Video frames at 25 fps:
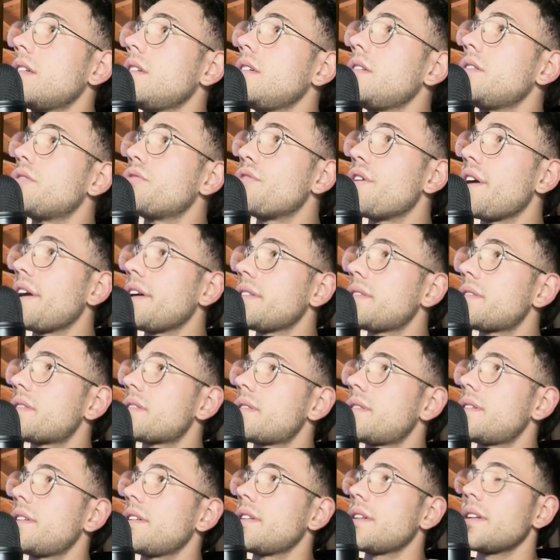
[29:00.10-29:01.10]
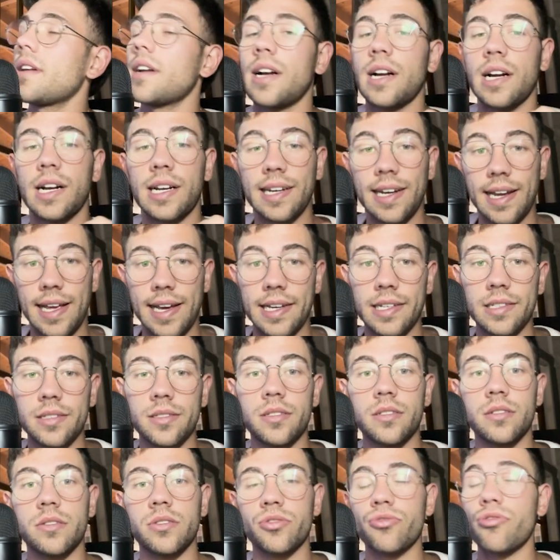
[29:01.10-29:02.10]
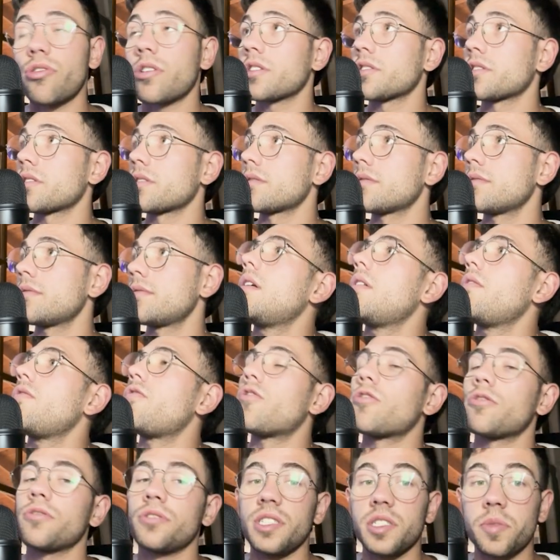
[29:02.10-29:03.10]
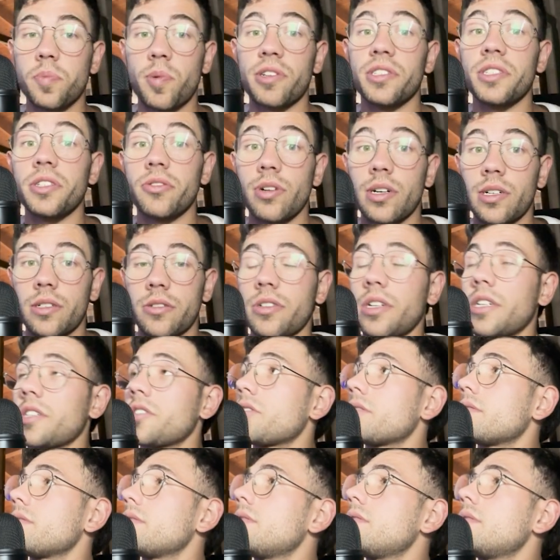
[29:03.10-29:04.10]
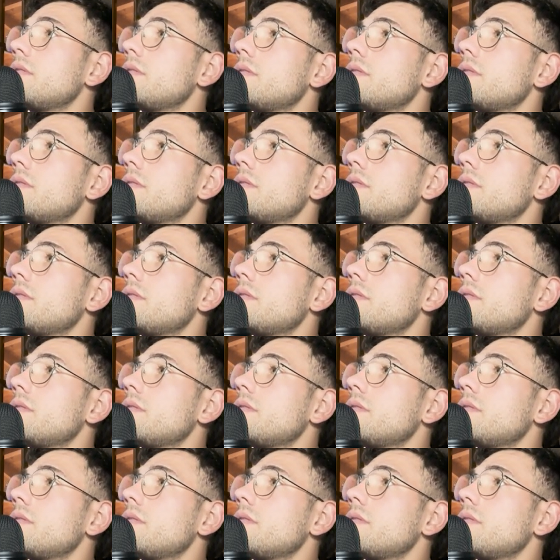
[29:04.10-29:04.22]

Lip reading: creates a client structure for this particular connection.